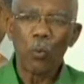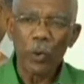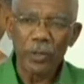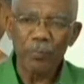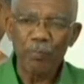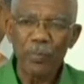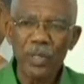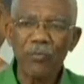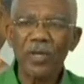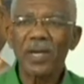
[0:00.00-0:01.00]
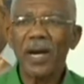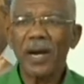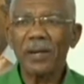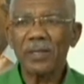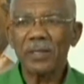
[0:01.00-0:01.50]
would be
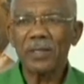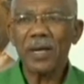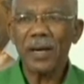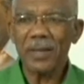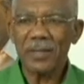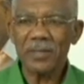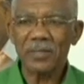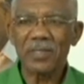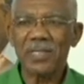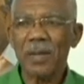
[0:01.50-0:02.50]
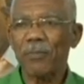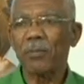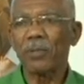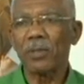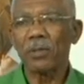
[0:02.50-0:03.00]
regarded as
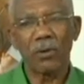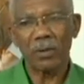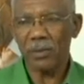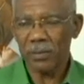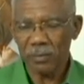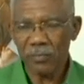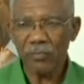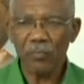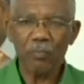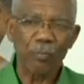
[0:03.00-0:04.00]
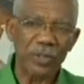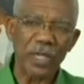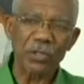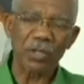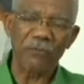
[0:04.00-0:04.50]
susceptible or
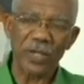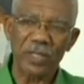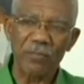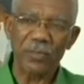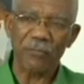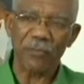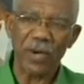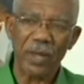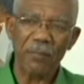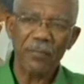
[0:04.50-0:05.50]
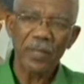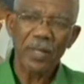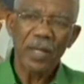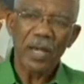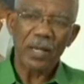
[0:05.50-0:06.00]
potential victims of crime.
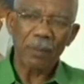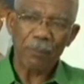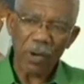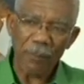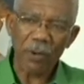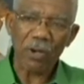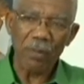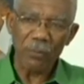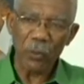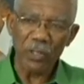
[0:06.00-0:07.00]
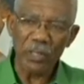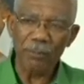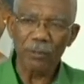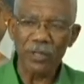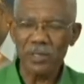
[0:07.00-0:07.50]
And a proper community
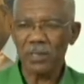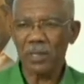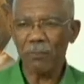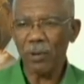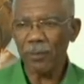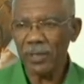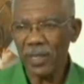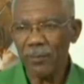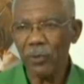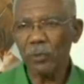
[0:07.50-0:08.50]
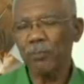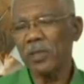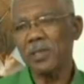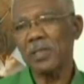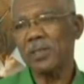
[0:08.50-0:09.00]
policing, a proper neighborhood
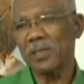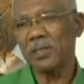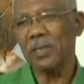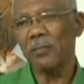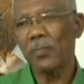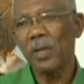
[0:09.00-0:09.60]
policing system